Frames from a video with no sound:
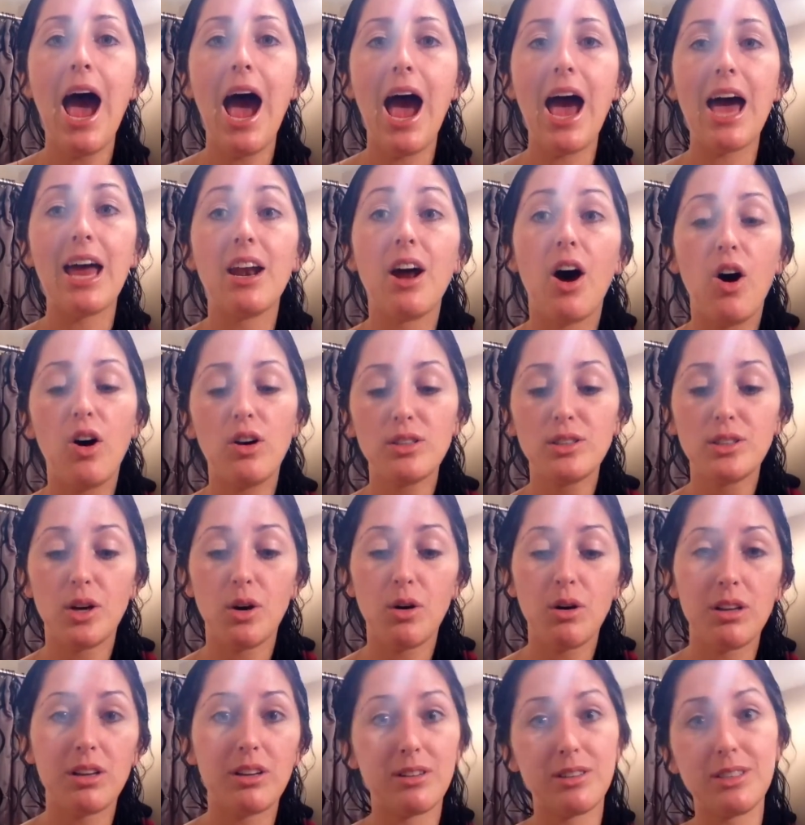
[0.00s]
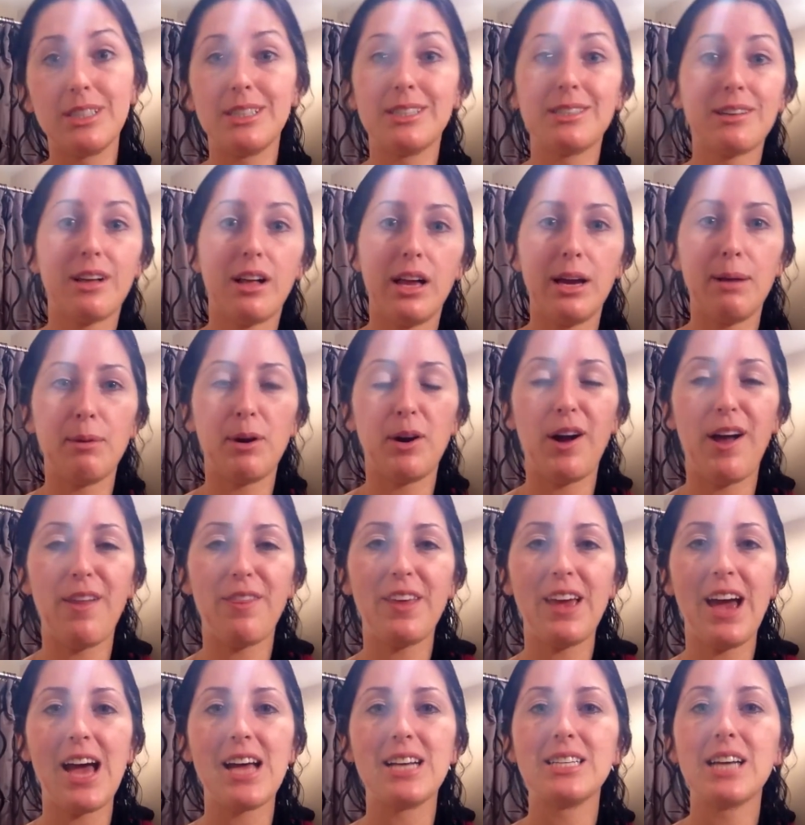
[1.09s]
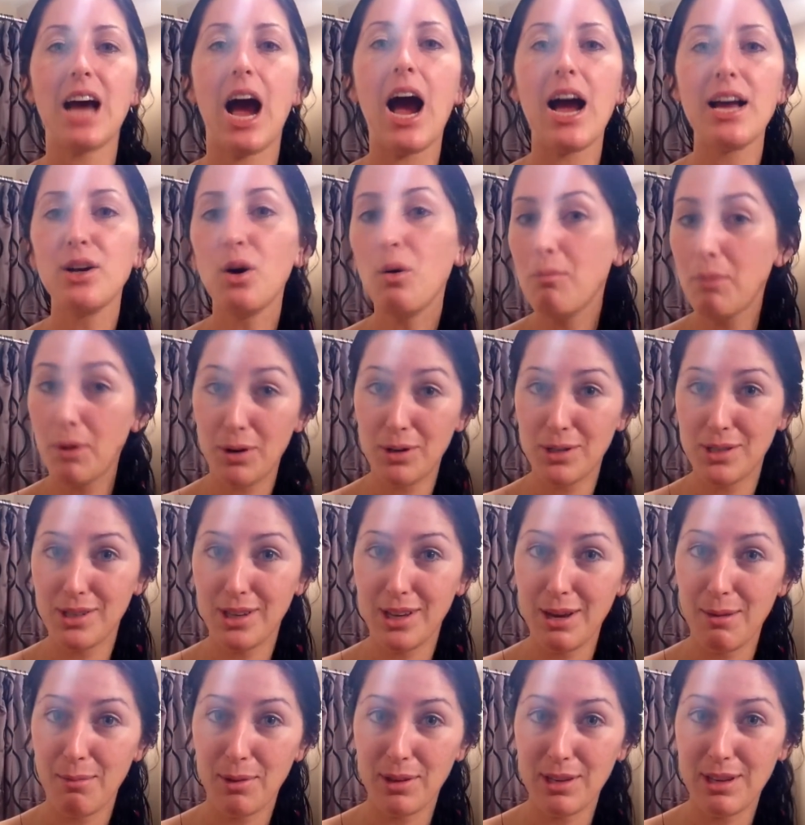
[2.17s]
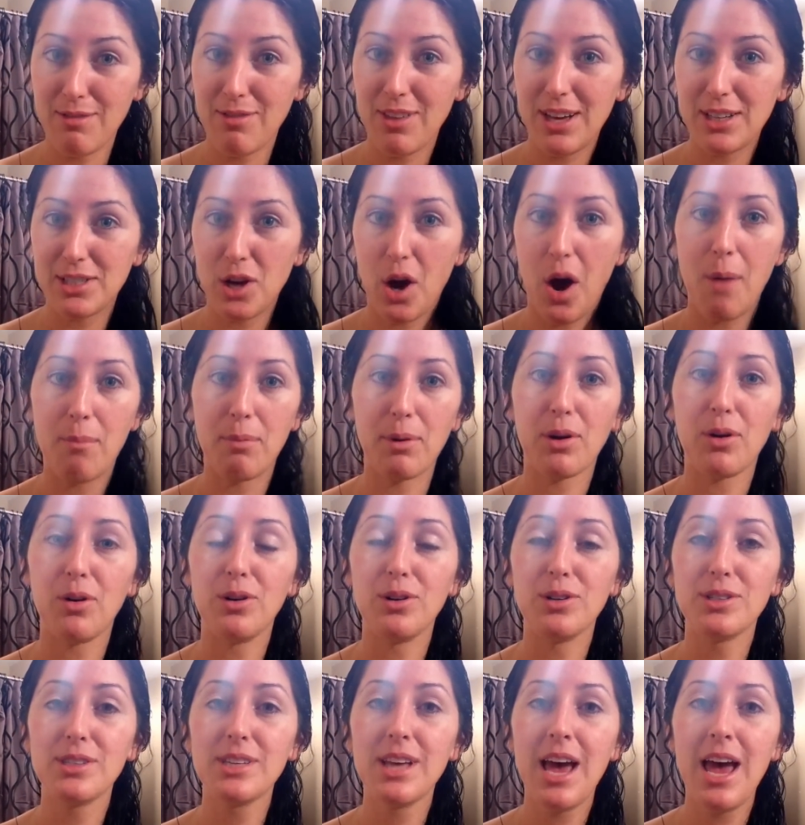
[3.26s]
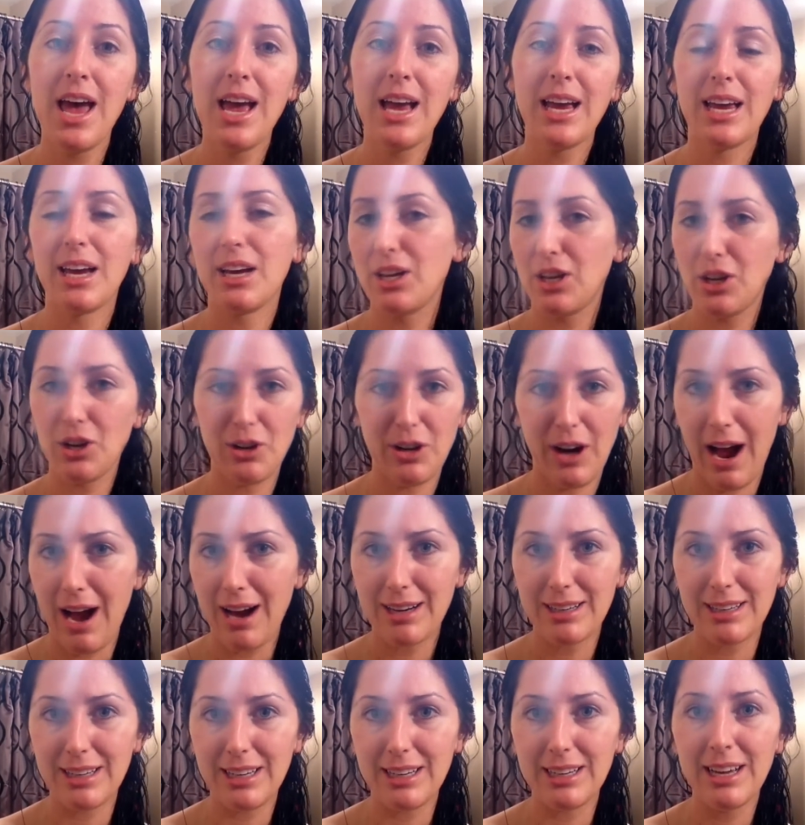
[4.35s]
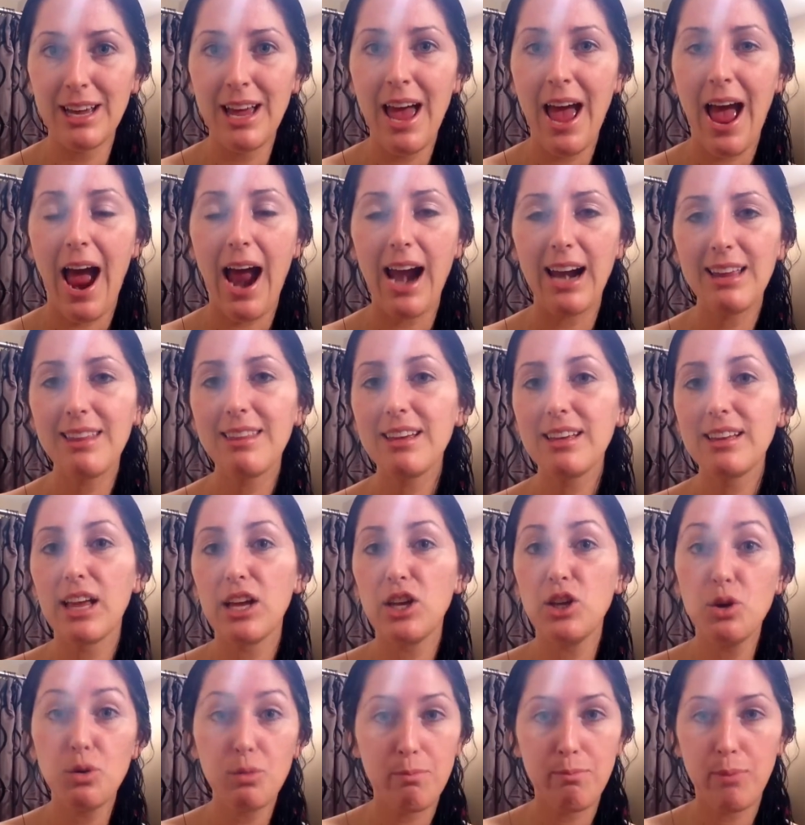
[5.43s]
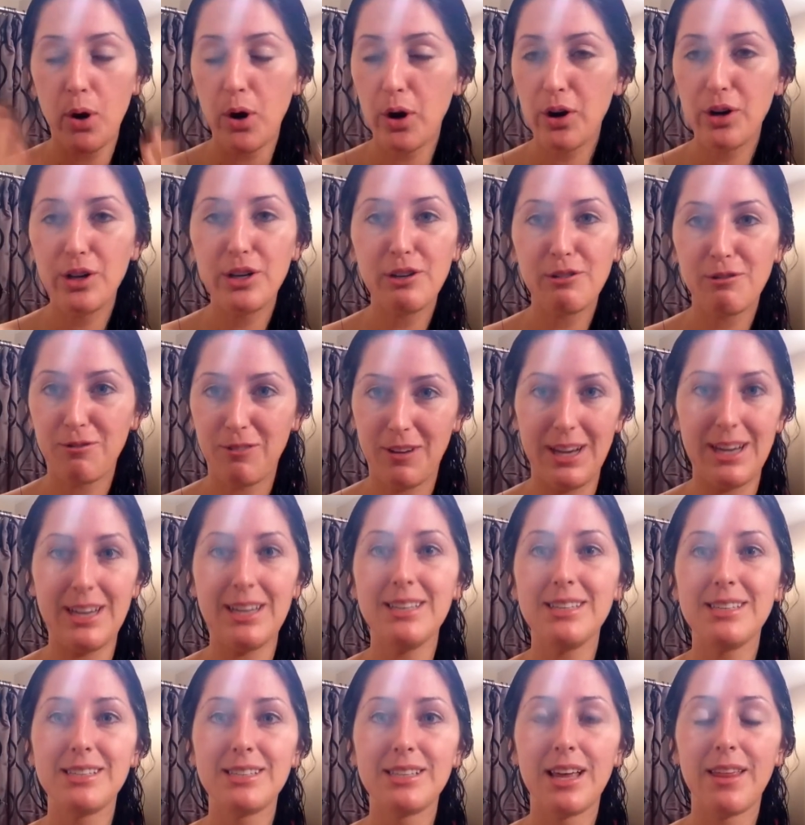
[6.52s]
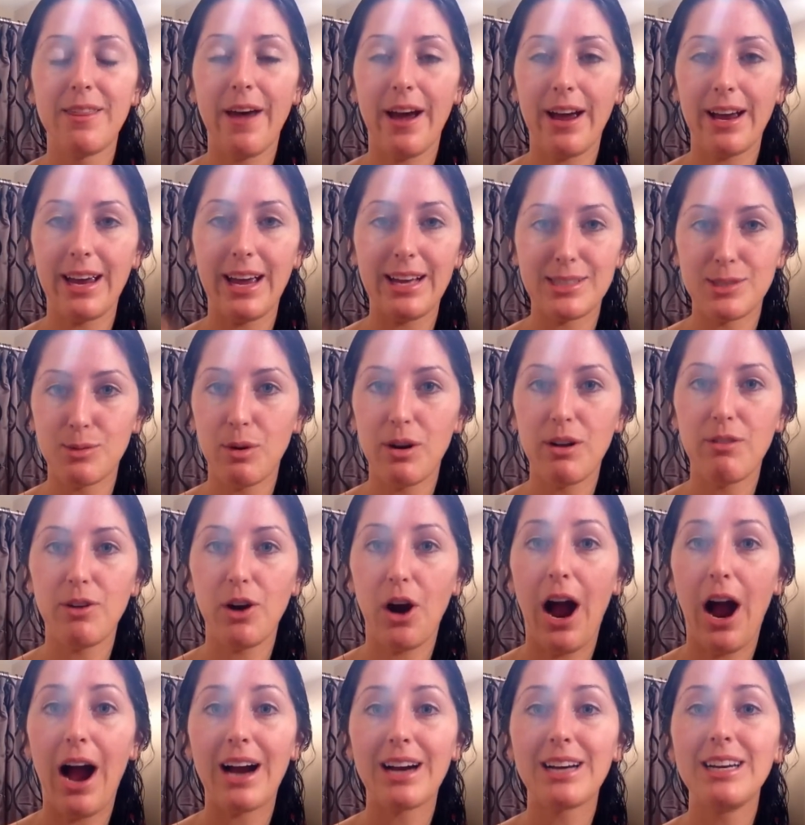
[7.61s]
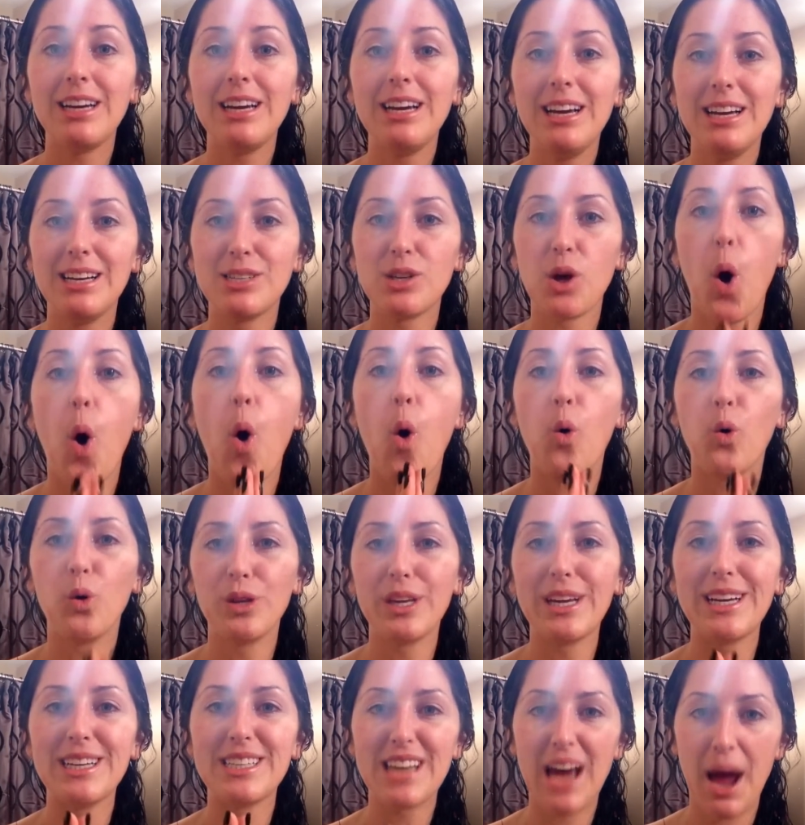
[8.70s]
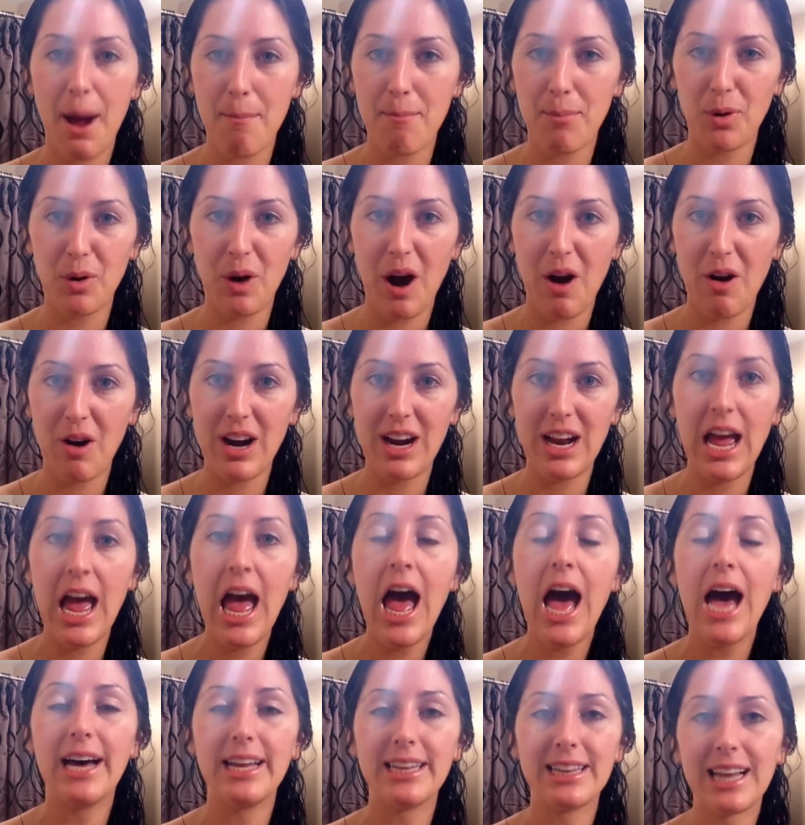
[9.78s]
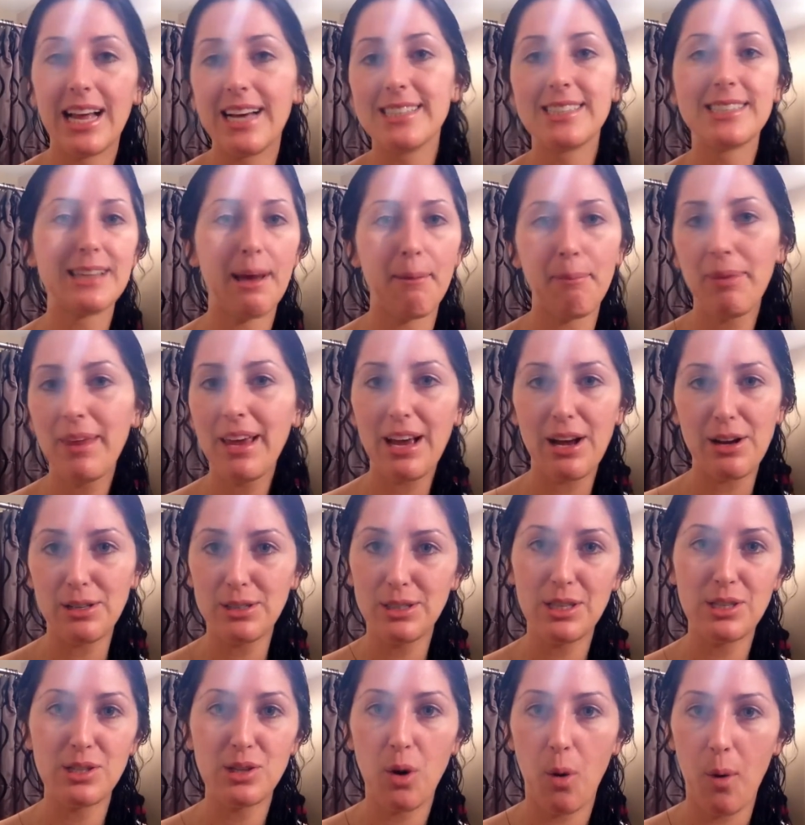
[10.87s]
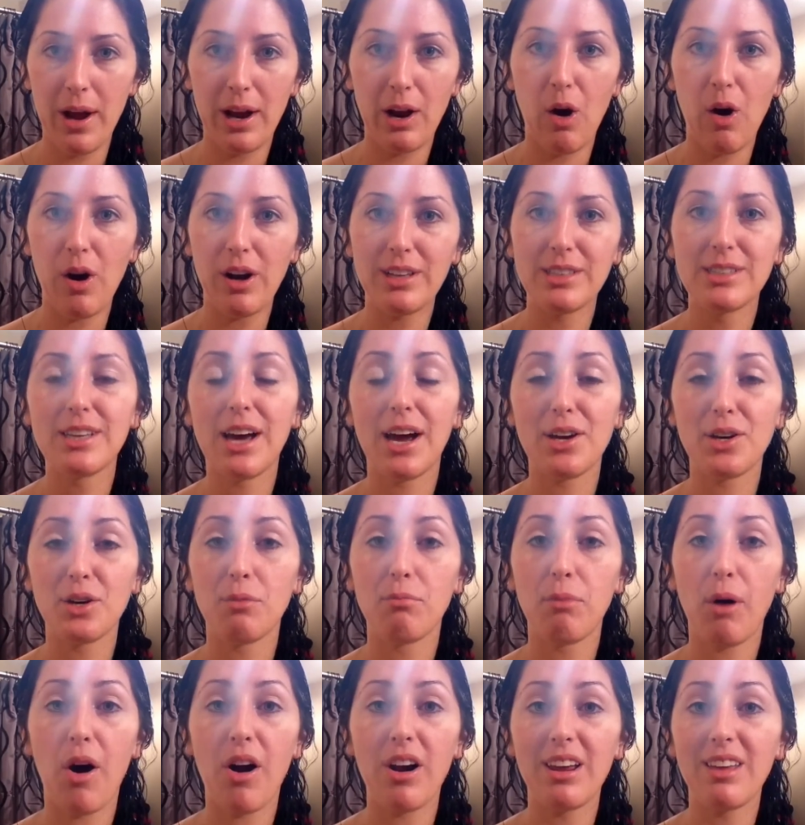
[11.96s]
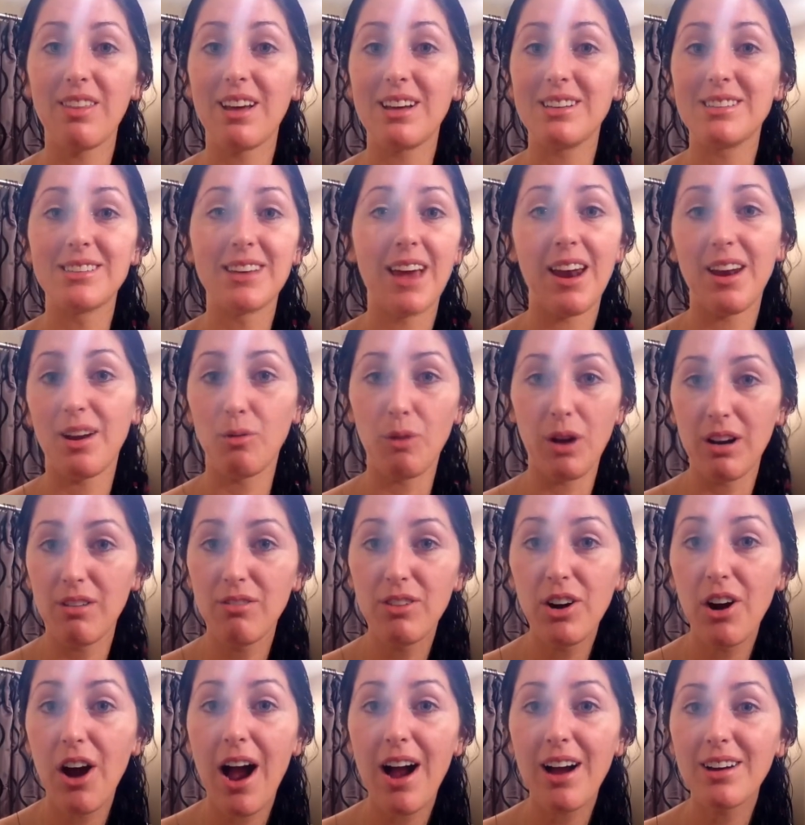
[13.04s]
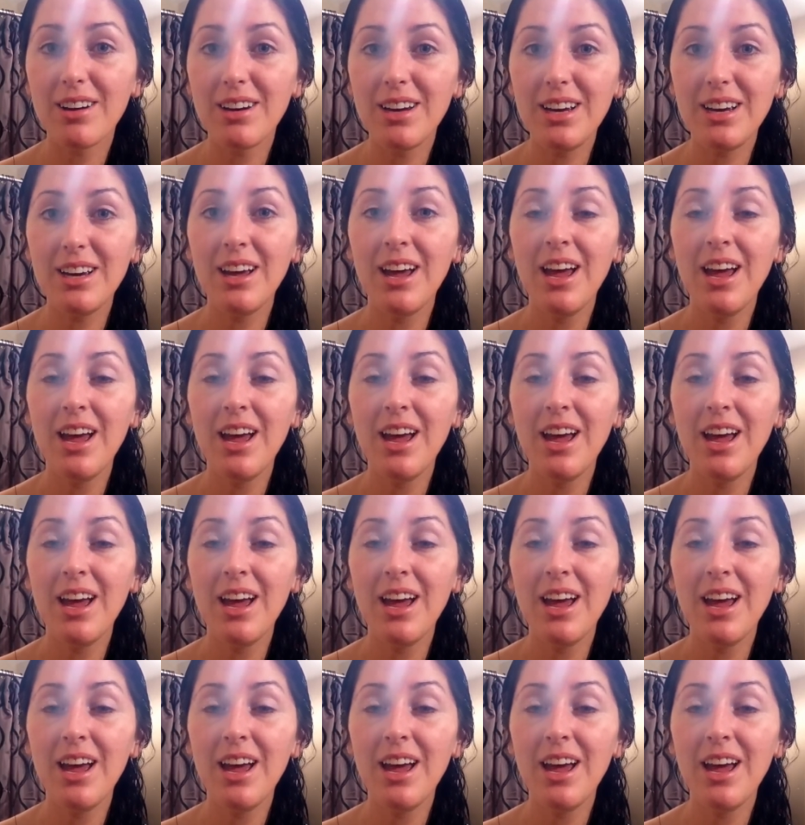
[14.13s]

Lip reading: And also a little disclaimer at the end, I don't personally believe that topicals can cure acne. Anything that you put on your face that gets rid of your acne is only temporary, unless something else is going on inside your body that's getting rid of your acne.